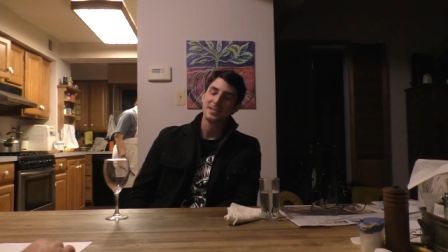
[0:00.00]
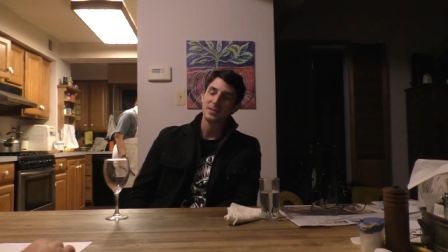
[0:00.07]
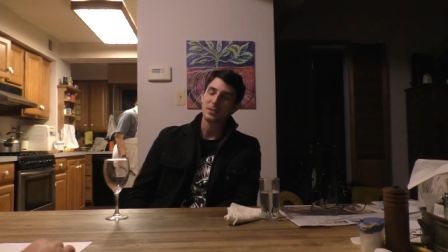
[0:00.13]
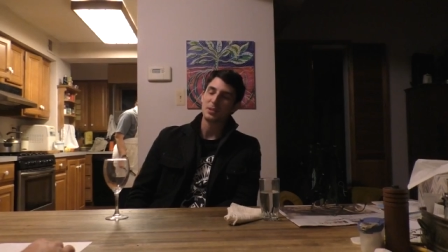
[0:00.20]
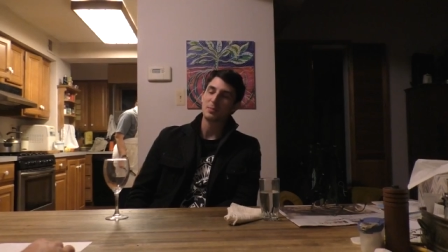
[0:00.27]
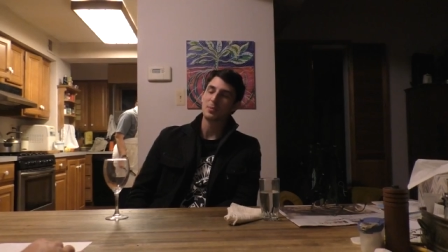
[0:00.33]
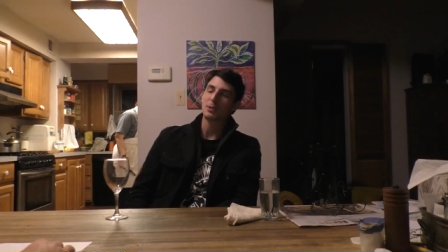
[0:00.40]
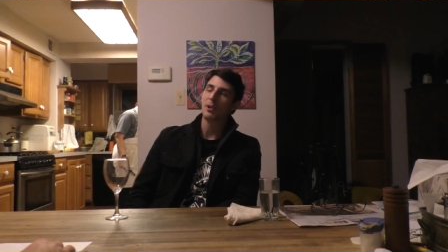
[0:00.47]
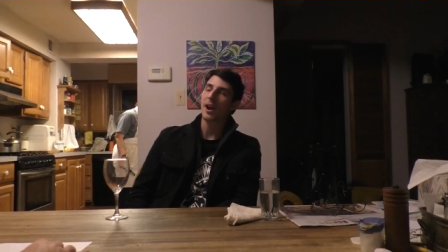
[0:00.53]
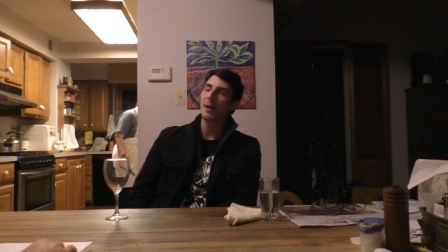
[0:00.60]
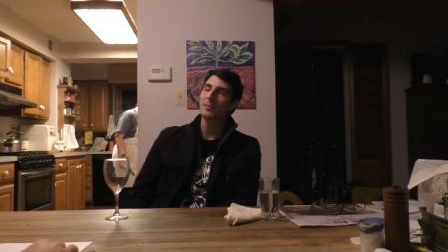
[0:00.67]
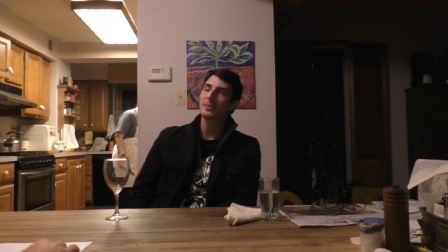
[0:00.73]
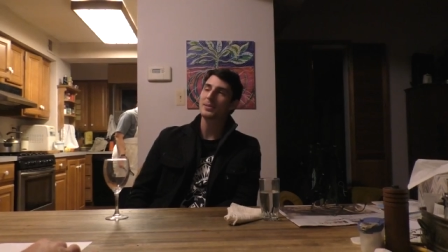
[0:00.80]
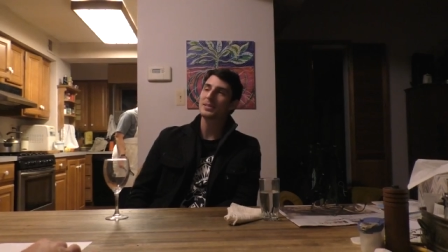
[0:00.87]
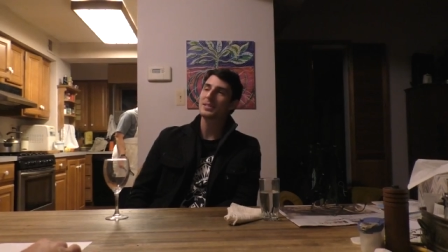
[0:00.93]

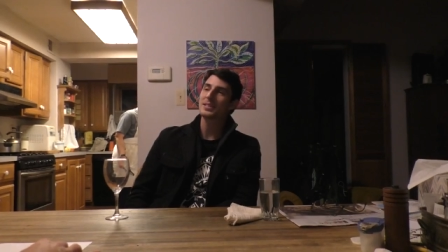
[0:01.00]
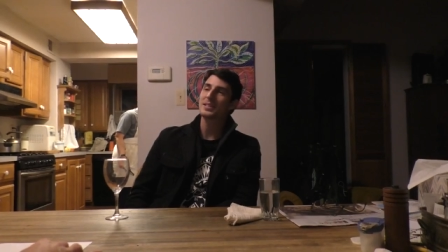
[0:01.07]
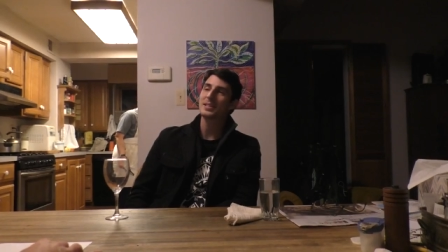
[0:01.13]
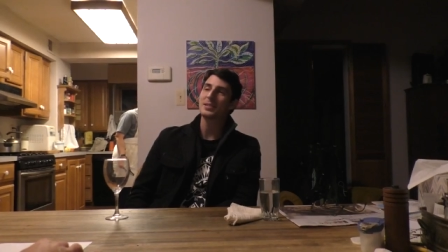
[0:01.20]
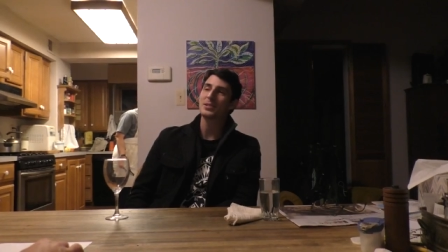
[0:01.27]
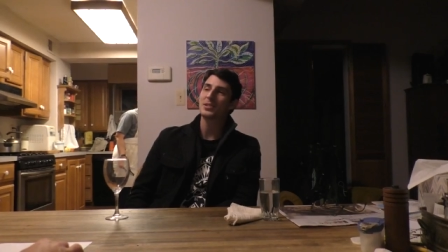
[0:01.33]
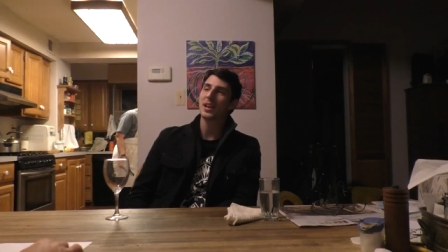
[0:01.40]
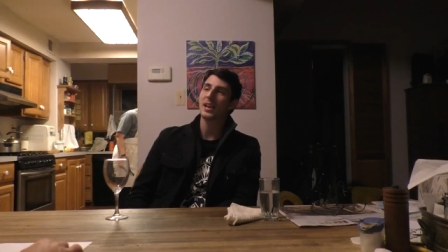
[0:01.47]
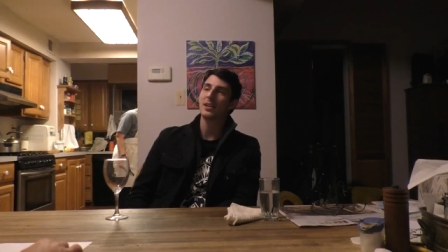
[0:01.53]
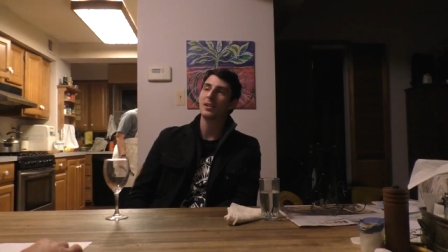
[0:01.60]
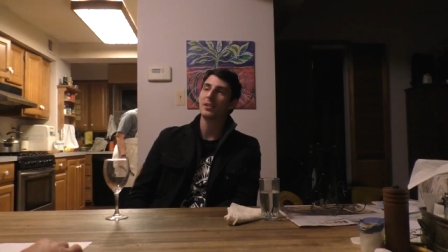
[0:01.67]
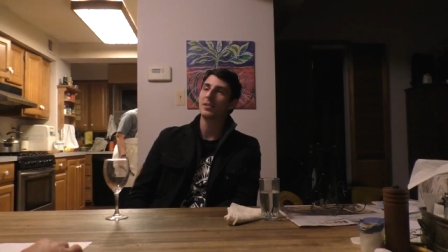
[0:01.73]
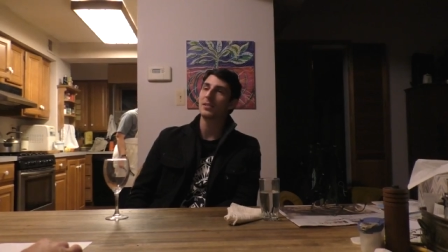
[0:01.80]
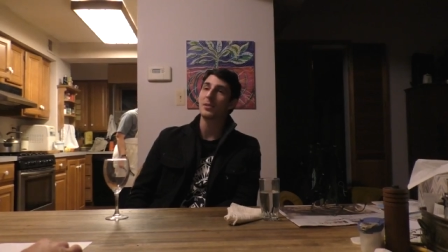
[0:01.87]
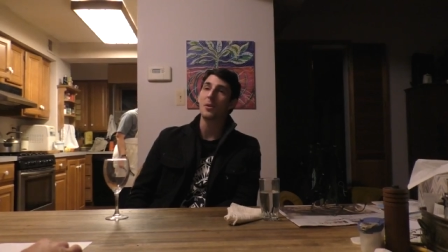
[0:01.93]
subscribers to this channel
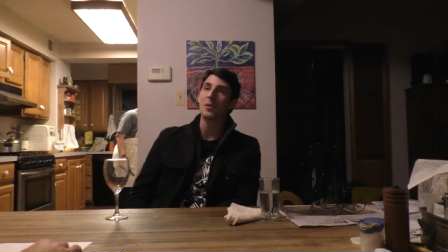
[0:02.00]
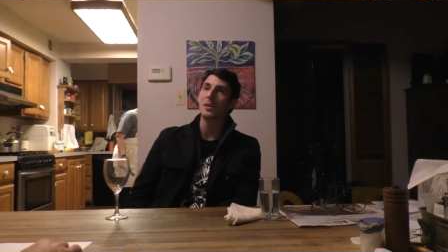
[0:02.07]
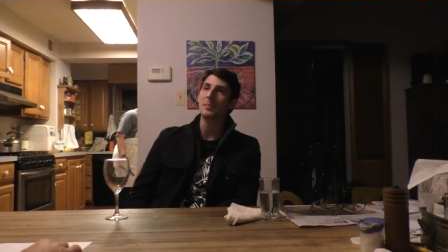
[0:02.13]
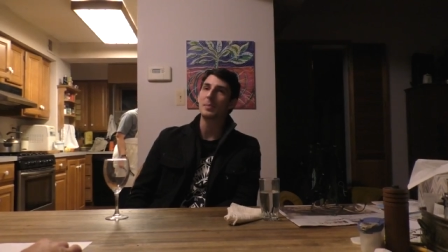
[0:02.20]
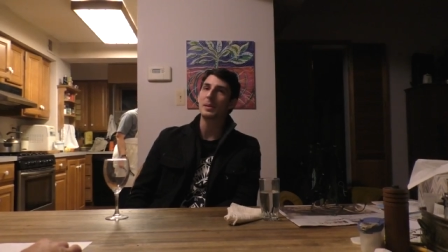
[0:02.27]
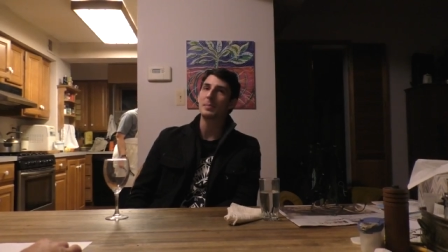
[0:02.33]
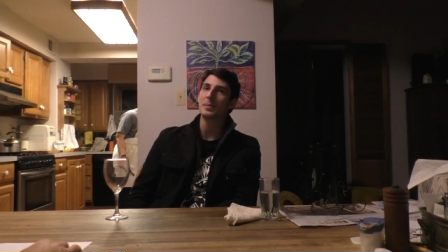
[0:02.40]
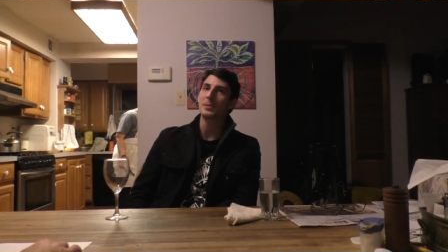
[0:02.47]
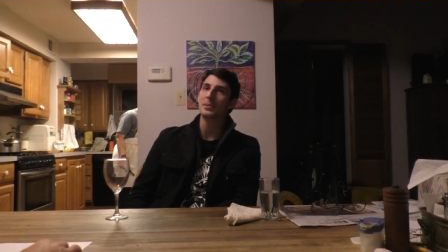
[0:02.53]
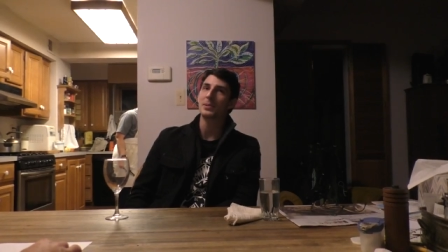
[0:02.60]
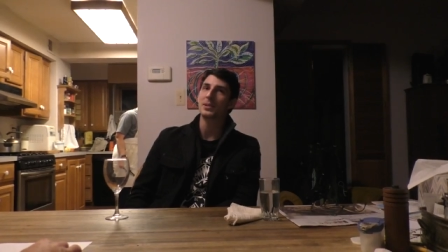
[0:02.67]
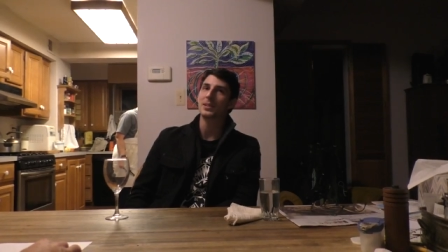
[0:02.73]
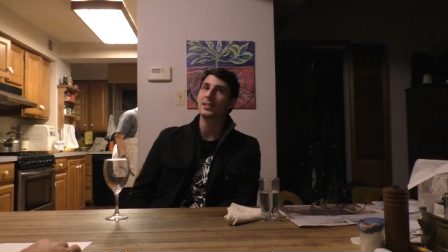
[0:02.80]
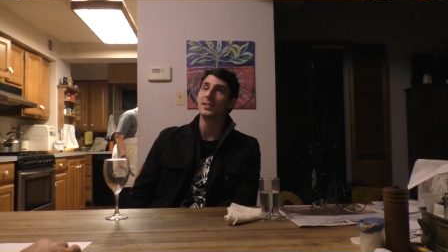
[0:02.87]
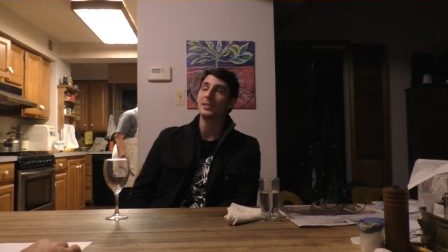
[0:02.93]
are the only people who
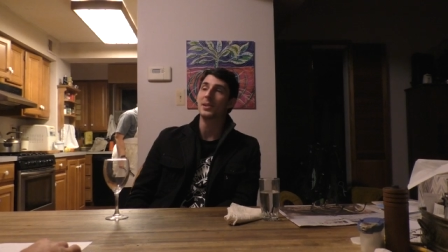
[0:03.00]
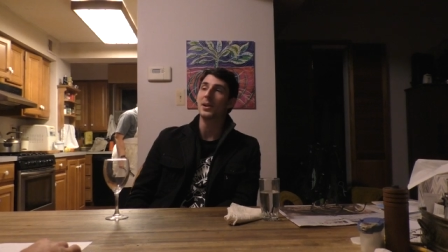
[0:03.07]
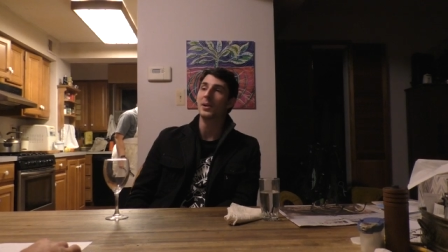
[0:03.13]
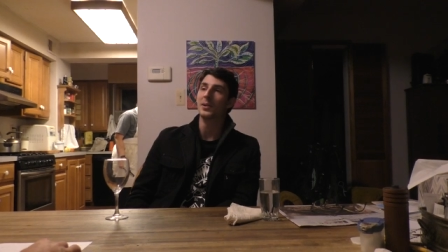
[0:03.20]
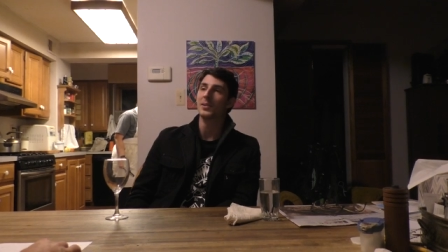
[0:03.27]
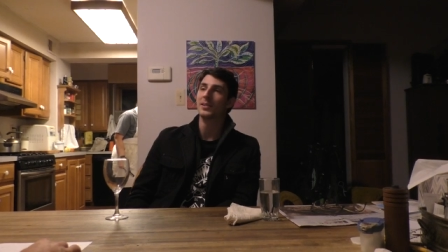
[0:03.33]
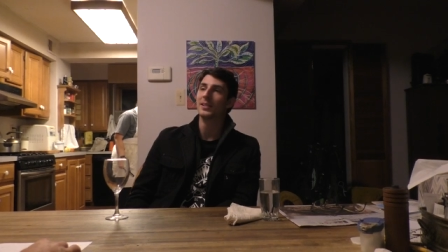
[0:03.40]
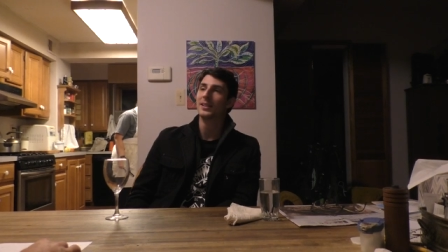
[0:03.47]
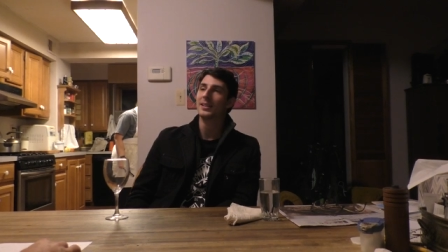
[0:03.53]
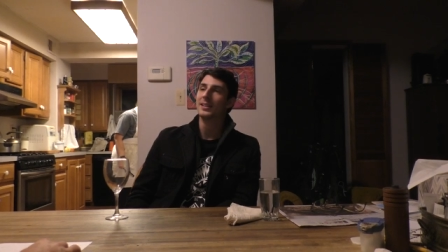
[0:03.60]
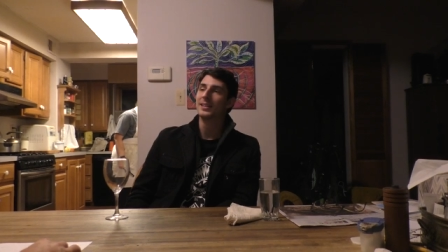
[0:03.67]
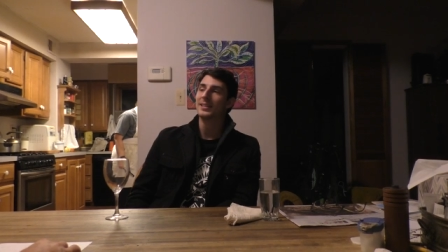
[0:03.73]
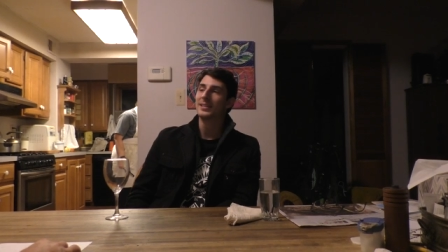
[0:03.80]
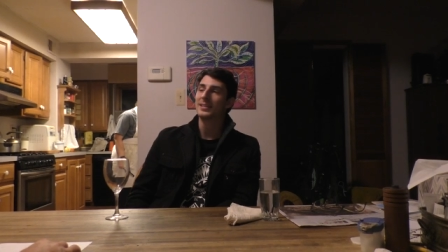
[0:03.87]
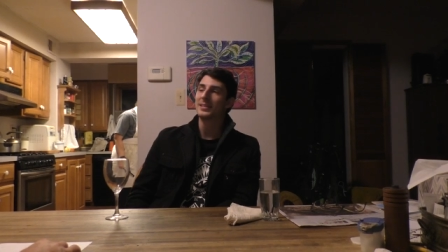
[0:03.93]
are gonna know
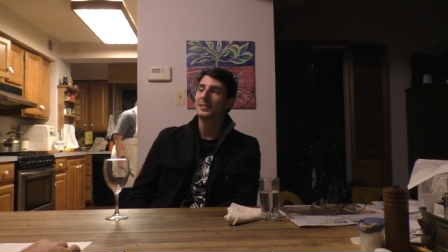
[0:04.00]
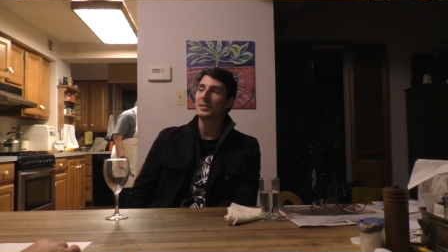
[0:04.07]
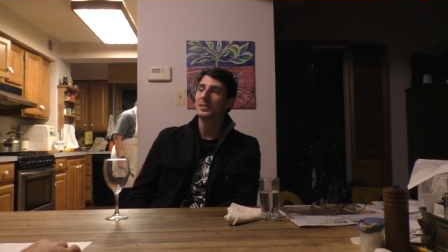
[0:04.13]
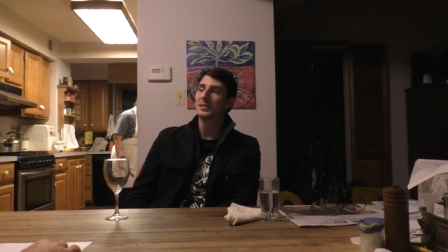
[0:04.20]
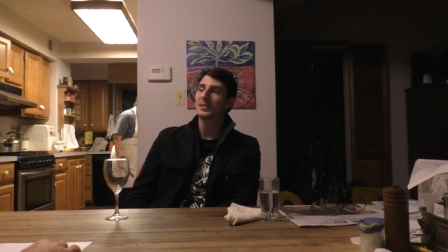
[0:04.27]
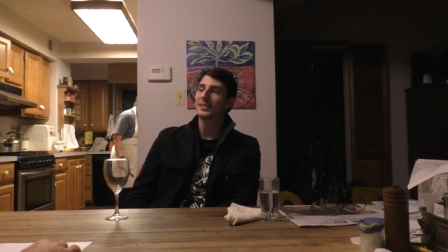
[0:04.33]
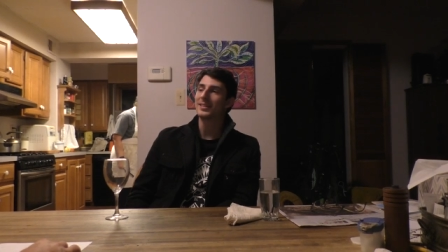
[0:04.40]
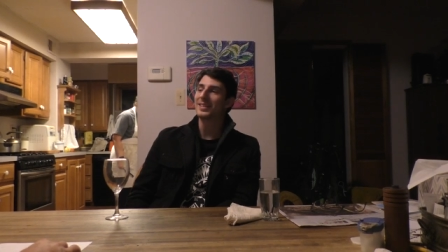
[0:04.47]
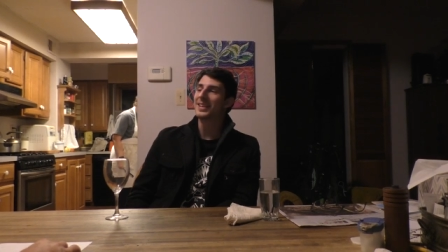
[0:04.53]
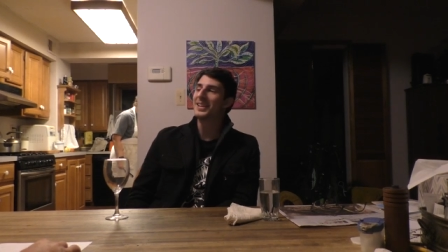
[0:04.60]
the